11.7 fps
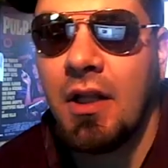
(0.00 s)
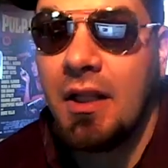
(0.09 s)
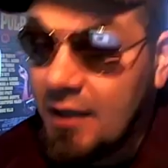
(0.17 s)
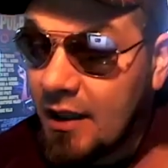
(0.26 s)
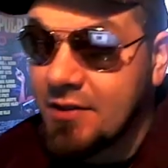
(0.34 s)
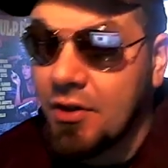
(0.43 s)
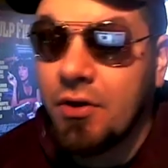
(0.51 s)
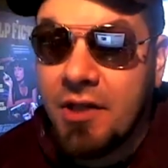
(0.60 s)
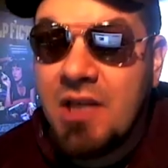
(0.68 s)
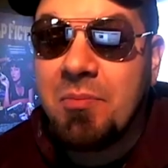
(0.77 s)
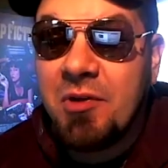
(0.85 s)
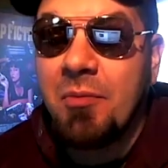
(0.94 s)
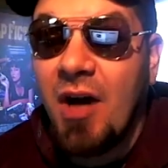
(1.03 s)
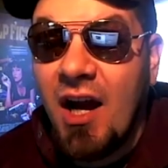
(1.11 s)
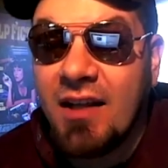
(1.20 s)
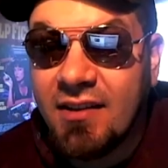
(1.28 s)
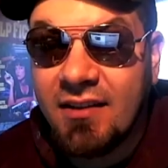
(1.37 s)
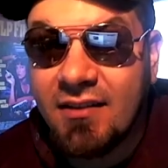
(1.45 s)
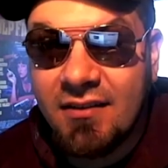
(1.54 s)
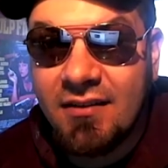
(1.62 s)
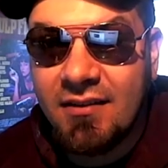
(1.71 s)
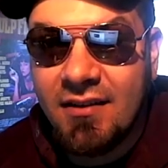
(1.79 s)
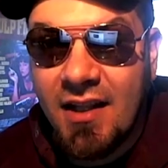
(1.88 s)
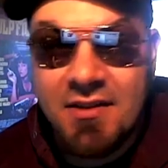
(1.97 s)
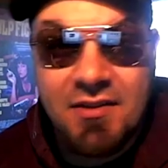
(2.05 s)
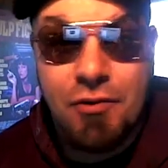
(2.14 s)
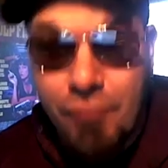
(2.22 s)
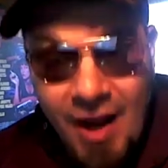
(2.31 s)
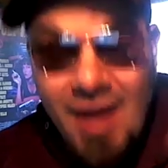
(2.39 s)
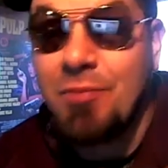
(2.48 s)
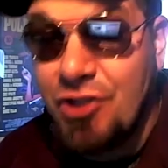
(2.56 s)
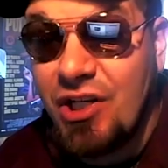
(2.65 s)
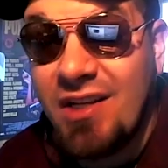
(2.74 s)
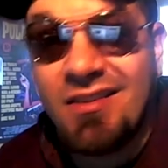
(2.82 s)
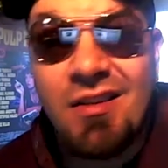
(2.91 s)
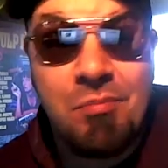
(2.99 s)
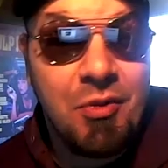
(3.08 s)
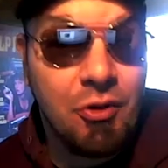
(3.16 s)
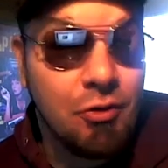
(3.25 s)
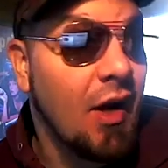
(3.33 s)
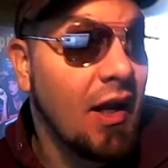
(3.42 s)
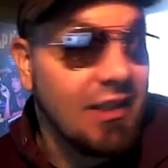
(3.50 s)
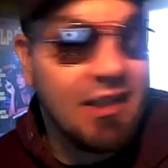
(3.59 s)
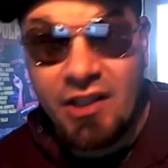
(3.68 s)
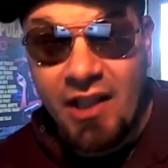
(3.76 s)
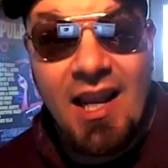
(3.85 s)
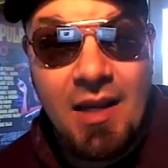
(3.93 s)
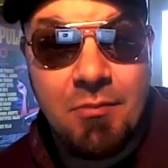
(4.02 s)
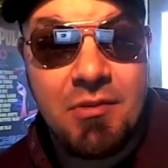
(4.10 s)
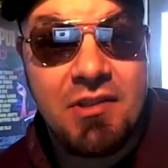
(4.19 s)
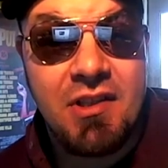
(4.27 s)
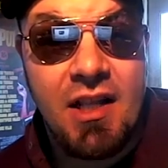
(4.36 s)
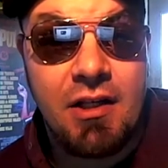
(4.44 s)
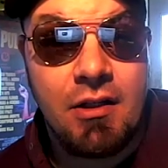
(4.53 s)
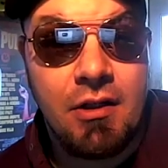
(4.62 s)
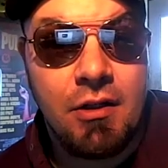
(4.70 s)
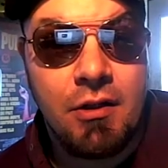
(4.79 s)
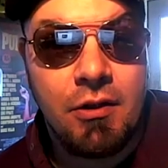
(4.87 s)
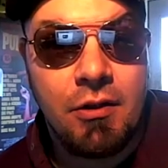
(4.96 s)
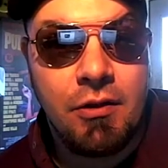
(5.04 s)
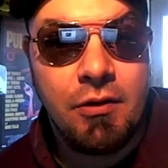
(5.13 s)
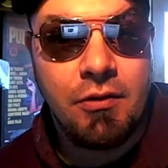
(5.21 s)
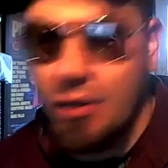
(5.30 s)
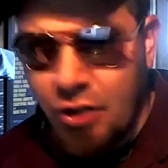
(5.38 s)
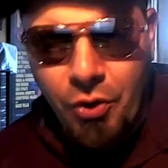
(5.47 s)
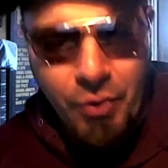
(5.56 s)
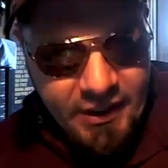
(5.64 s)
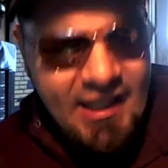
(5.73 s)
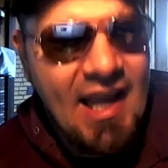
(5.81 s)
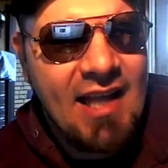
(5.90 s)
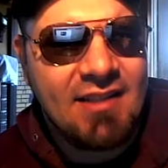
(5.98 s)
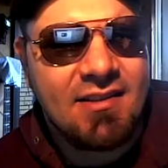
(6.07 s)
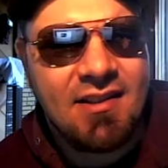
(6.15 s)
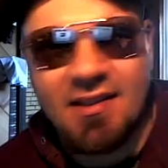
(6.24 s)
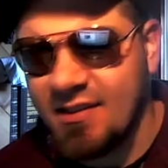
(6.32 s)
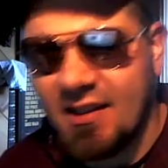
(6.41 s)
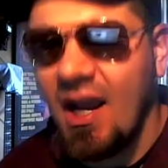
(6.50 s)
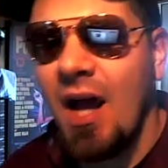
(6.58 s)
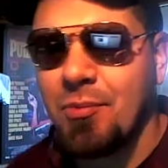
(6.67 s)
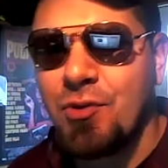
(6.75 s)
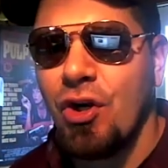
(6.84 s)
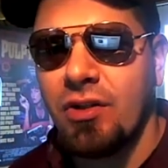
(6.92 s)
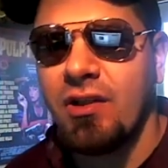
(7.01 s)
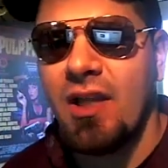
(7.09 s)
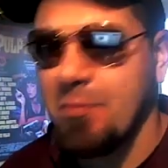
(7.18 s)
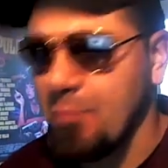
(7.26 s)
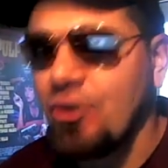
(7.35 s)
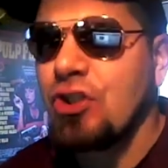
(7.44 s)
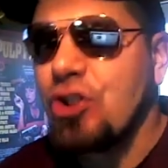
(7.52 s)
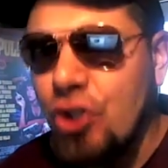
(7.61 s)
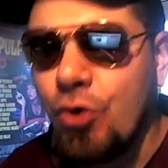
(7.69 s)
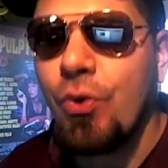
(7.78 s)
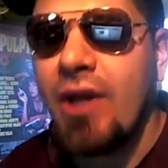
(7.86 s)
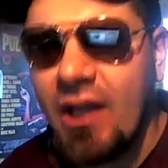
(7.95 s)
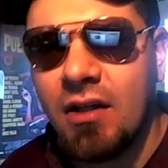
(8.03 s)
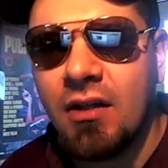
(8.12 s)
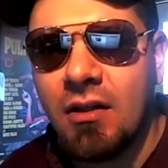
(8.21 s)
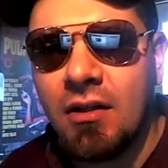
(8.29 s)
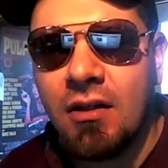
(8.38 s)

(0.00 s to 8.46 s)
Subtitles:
And let's all keep in mind that that's the rap sheet that Bill O'Reilly claims that no one gets, because the cops aren't like pursuing